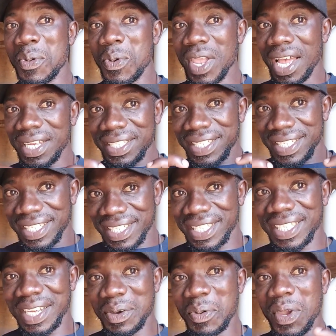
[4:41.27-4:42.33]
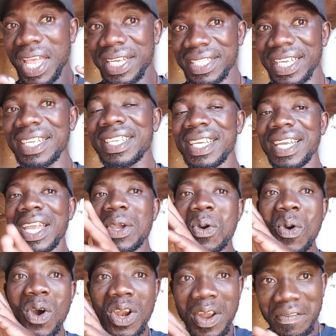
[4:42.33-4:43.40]
We are setting
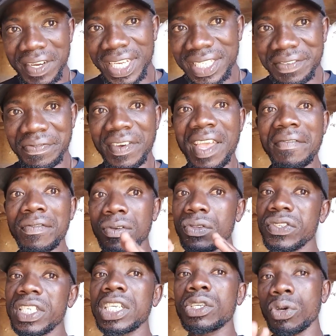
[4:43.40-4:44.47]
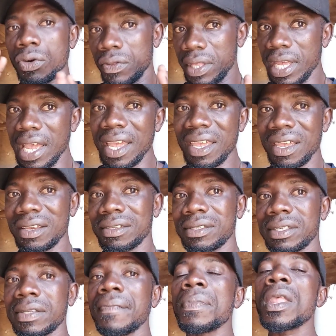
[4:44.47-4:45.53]
all of these 5 to sit on their
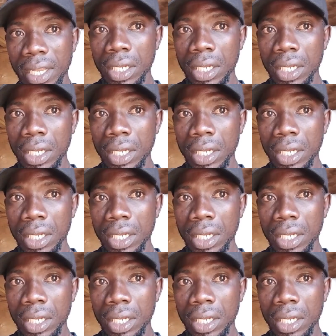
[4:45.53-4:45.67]
eggs.